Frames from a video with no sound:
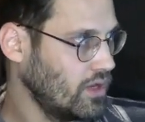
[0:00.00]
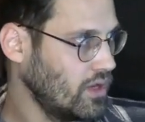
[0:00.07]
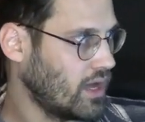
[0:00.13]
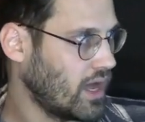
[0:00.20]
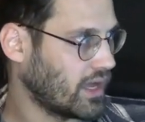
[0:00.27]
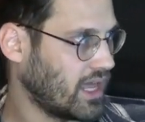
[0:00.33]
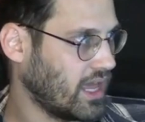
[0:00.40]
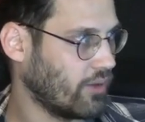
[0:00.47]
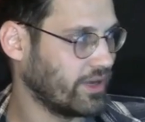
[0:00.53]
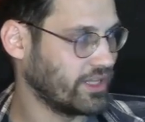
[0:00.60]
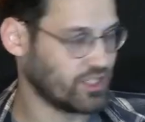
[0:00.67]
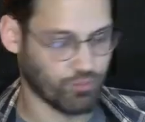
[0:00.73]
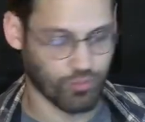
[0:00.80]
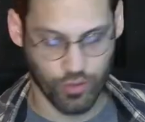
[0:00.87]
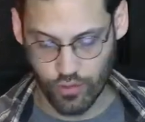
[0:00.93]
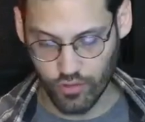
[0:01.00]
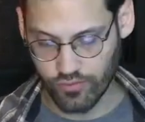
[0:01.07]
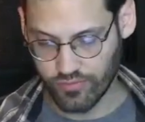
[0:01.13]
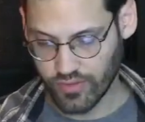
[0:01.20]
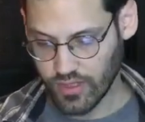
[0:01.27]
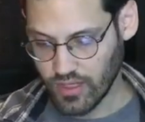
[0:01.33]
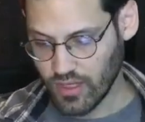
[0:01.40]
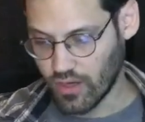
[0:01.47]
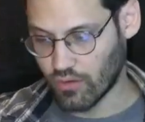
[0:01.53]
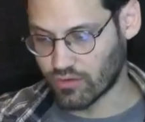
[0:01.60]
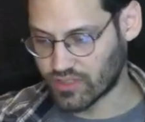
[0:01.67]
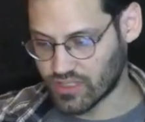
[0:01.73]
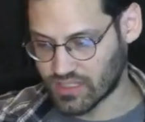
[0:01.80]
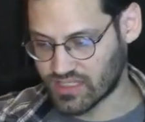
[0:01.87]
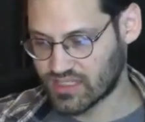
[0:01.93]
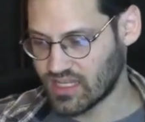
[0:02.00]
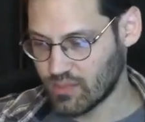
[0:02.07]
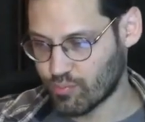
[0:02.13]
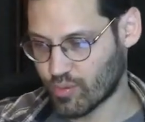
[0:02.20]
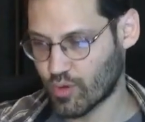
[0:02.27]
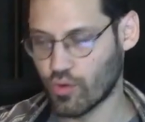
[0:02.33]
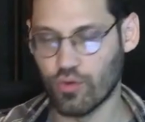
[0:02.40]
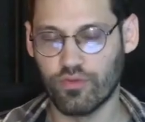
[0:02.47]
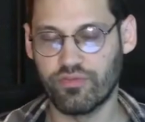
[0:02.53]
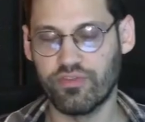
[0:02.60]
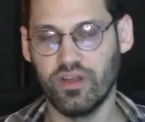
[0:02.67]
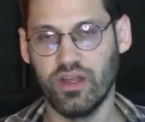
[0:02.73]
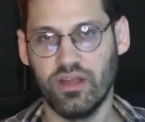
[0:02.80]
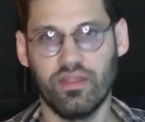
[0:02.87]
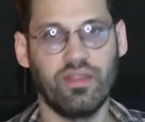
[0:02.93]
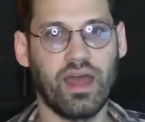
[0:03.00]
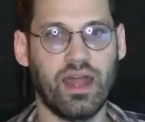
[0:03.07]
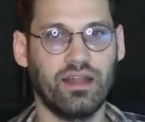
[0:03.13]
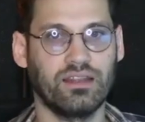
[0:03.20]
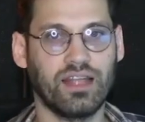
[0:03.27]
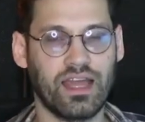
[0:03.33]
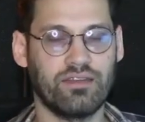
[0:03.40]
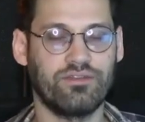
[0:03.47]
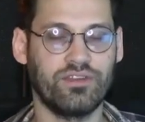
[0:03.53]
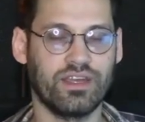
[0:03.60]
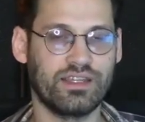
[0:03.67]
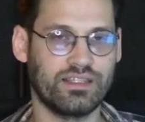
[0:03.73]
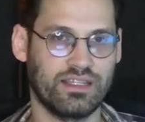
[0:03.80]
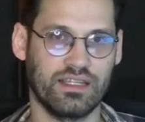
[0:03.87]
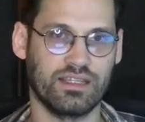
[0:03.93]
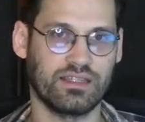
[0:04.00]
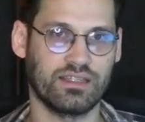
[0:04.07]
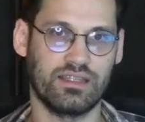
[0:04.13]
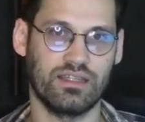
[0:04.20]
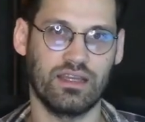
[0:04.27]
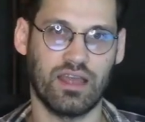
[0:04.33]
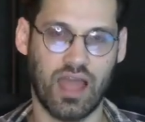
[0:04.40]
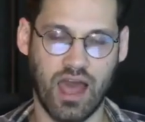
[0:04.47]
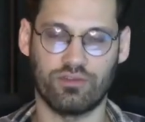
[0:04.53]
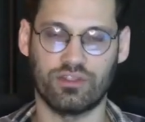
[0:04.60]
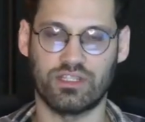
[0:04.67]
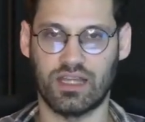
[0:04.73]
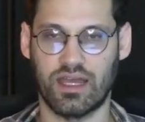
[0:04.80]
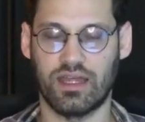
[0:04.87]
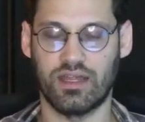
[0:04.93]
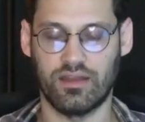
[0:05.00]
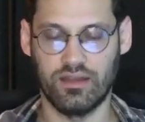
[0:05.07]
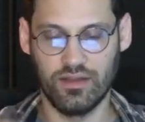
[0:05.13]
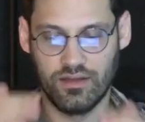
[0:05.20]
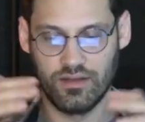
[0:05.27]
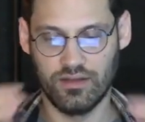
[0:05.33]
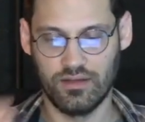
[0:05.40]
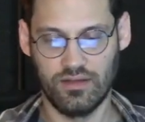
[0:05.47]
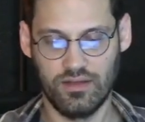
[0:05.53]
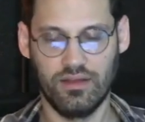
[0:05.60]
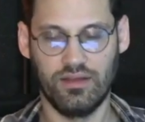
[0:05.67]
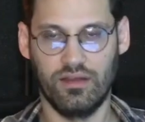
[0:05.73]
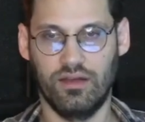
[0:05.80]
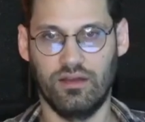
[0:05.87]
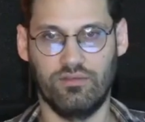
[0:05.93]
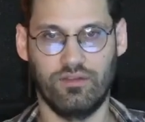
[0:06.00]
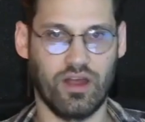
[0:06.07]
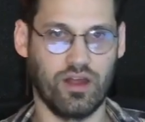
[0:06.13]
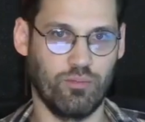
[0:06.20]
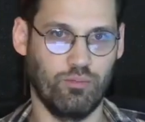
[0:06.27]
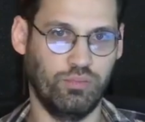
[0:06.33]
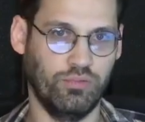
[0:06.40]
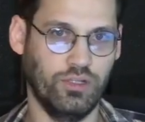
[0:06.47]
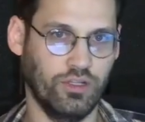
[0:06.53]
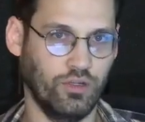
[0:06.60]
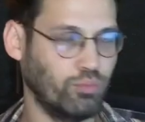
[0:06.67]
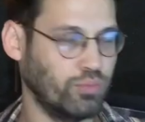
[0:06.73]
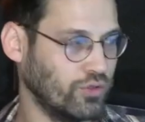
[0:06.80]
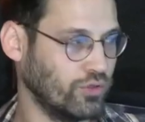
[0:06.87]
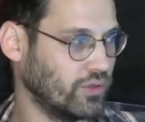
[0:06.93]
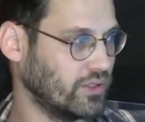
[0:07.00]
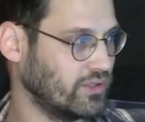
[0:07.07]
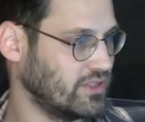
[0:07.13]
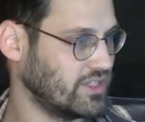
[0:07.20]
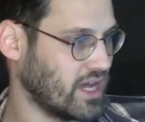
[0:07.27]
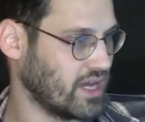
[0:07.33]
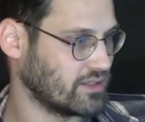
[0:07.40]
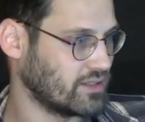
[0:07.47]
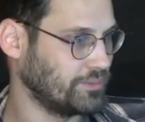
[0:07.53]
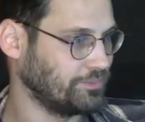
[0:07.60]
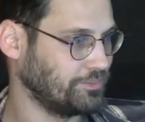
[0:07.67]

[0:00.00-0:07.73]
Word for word: I can't wait to prove or to see proof that life exists outside of our little blue dot.